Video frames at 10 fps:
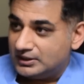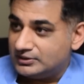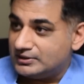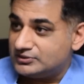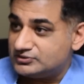
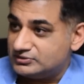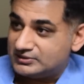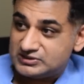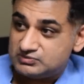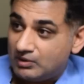and
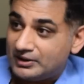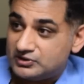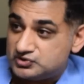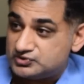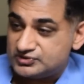that's why
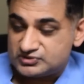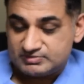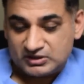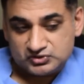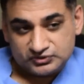they choose those
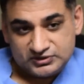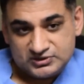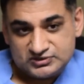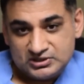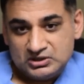
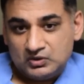specialties,